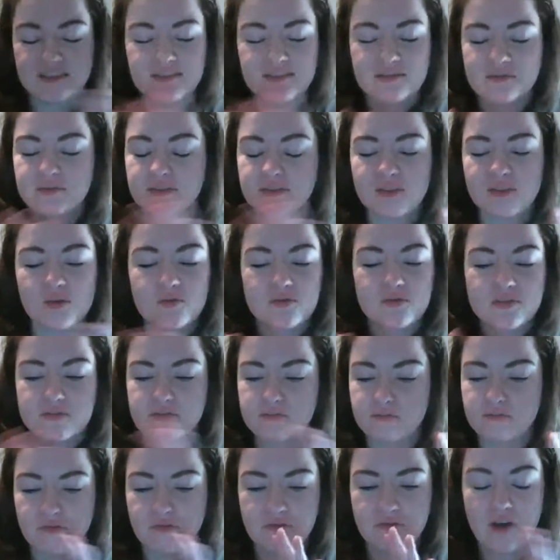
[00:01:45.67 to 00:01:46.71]
those,
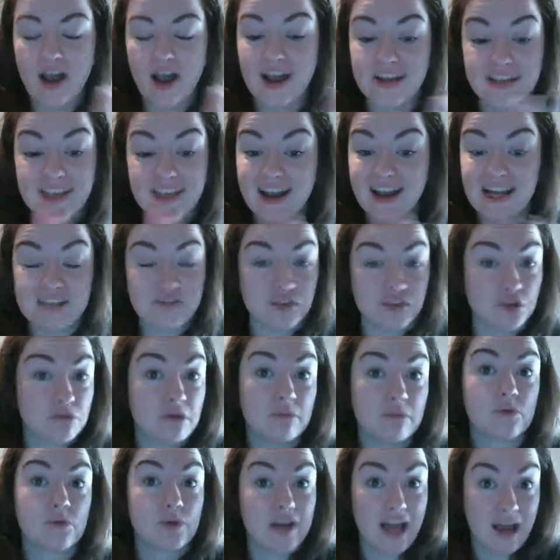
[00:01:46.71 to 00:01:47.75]
I can't even
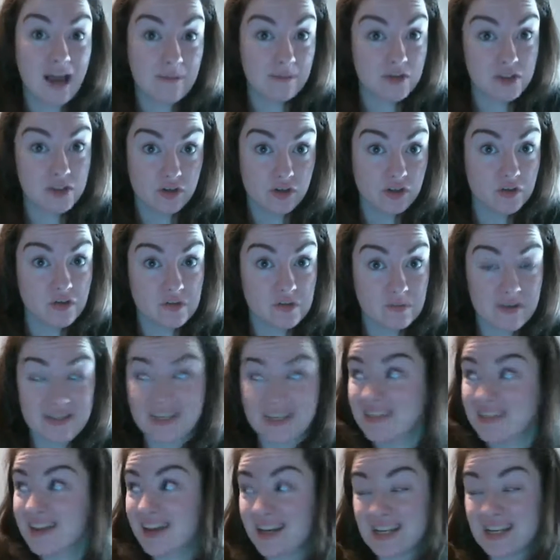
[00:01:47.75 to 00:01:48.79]
remember what happened during those months. I
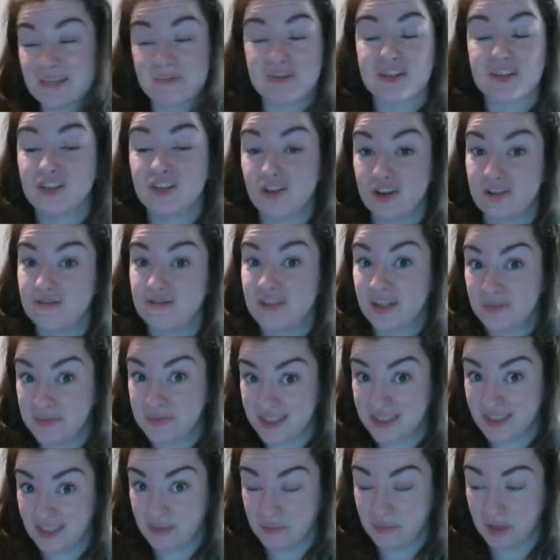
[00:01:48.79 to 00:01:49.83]
think I spent a lot of time
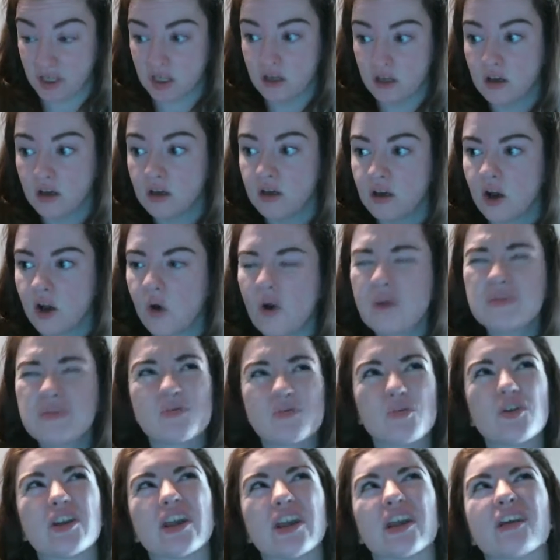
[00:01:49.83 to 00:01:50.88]
sleeping. Oh, I was
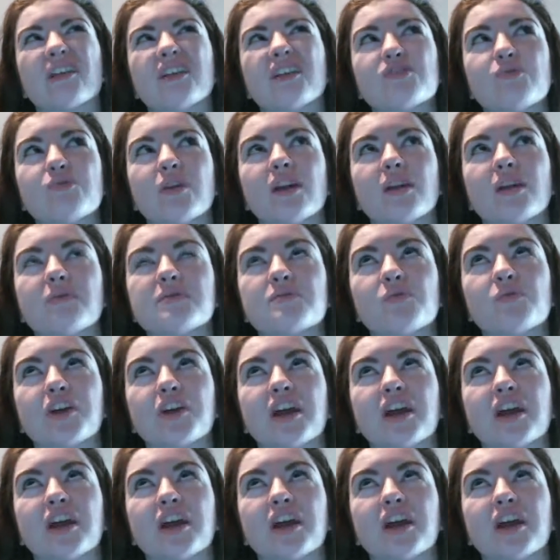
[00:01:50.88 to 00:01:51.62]
working. That's right, I was working.